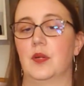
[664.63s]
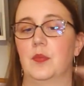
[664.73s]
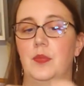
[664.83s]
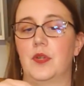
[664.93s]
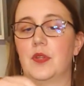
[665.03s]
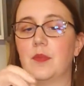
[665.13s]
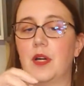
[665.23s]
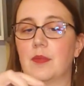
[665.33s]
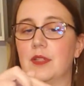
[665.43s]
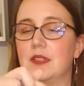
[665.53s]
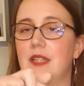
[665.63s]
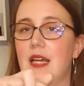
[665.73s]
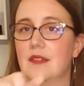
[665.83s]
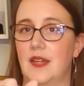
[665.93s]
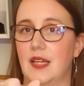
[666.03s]
put the marble
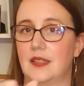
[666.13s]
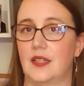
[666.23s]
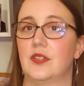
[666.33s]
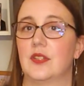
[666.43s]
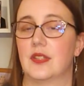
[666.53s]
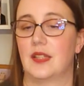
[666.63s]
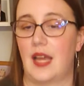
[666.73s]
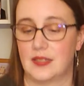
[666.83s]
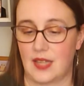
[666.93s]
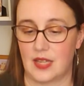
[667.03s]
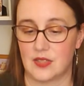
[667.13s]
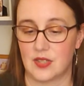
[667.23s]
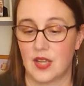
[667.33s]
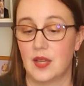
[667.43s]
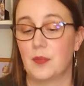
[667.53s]
inside of it, and then hook the last edge.
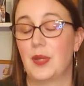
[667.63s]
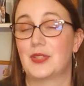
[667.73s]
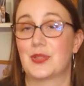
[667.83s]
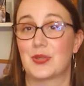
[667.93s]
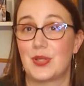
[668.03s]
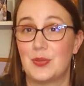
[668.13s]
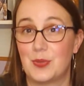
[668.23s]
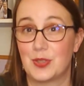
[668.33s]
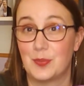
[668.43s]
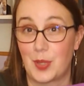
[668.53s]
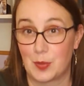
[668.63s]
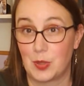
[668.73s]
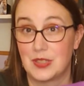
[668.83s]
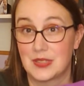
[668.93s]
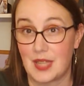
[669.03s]
Make sure that you put the
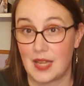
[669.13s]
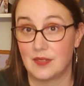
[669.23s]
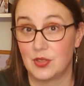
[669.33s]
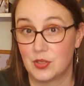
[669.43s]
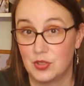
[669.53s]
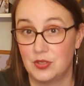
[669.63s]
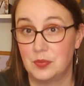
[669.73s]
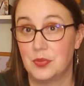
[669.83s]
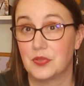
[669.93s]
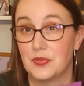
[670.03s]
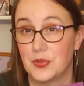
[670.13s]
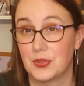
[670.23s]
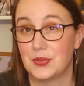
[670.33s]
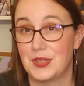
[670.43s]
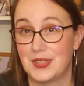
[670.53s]
marble inside of your tube before
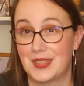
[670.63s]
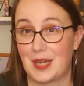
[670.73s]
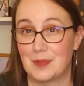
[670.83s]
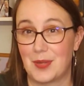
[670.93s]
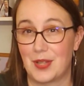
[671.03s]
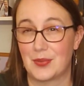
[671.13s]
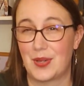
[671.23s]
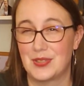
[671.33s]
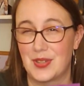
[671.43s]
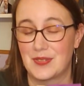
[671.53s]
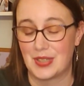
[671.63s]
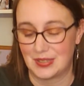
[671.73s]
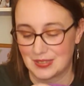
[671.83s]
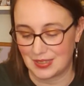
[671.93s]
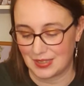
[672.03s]
you seal it up. Otherwise you have to
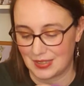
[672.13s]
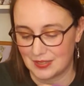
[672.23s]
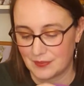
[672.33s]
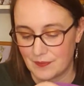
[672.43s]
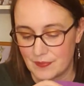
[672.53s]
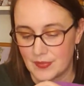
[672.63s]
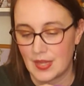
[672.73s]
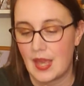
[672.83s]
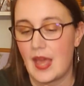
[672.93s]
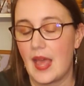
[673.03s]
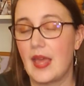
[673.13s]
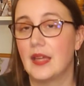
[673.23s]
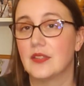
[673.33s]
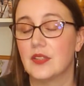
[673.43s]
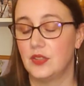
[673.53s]
unseal it.
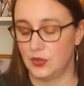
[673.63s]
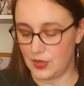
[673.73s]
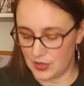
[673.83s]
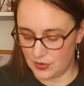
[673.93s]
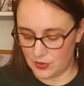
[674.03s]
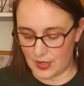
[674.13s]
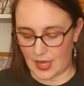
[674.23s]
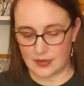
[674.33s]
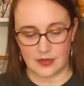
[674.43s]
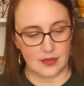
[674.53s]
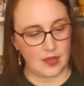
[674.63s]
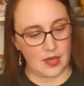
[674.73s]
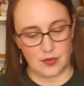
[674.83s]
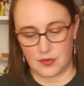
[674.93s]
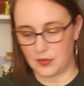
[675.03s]
And you can do that
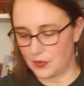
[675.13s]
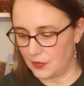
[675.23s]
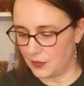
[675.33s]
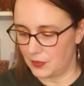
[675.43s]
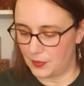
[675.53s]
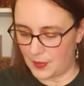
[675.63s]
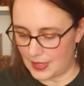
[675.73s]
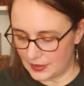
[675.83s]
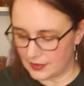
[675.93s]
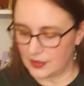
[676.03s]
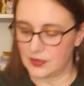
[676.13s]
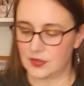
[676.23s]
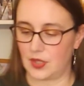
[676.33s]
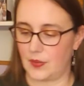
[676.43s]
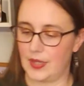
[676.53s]
with
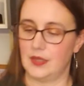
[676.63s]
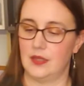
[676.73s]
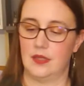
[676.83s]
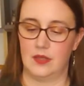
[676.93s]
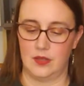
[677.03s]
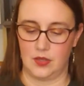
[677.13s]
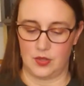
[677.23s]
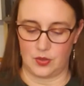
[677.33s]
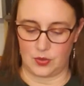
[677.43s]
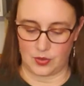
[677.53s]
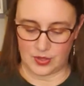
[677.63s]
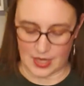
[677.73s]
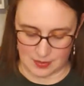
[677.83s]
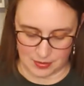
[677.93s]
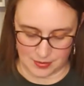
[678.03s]
sewing or
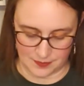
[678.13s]
tape.